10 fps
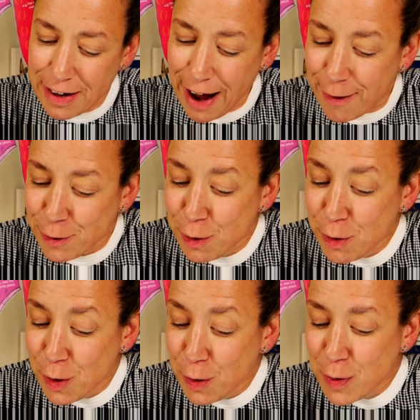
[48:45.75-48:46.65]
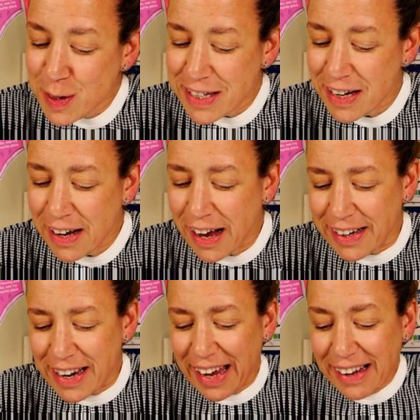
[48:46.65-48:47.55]
Can you use
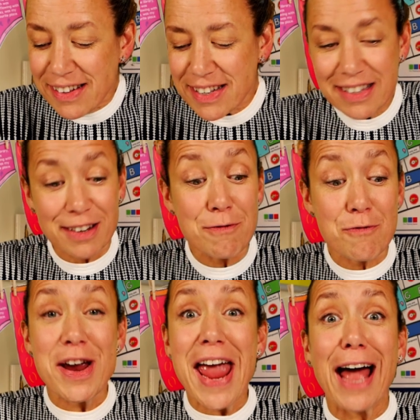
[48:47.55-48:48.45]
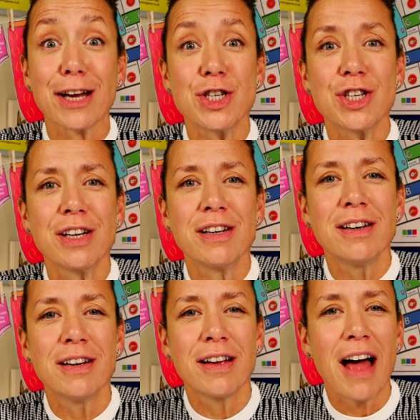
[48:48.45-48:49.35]
an instant reaction